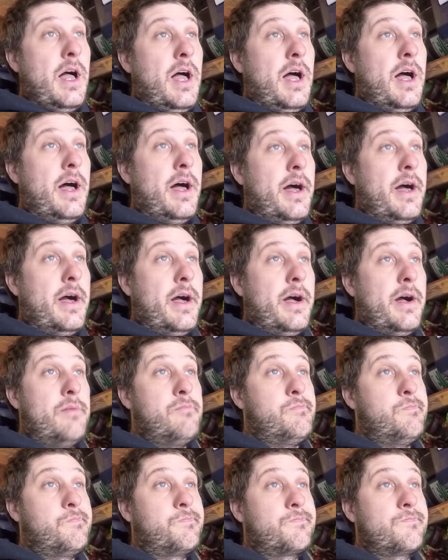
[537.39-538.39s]

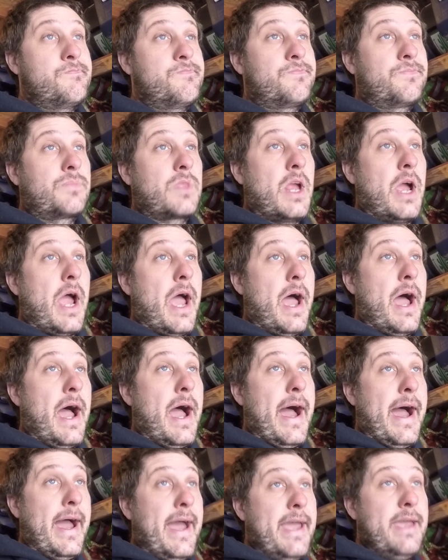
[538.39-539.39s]
I
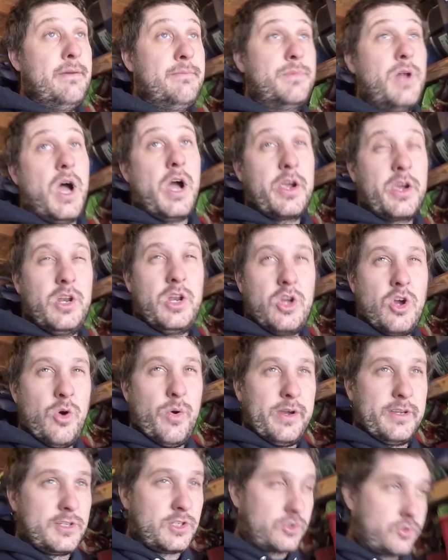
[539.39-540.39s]
am not going to go
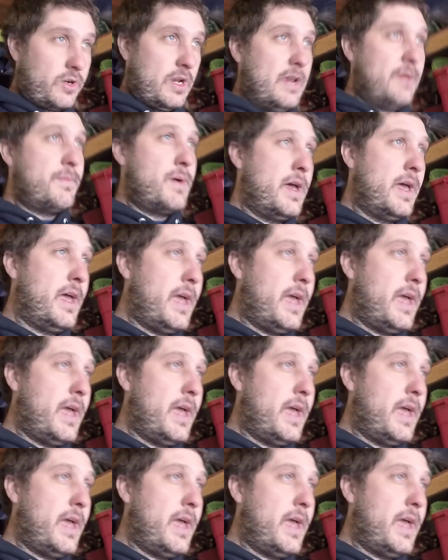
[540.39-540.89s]
extreme.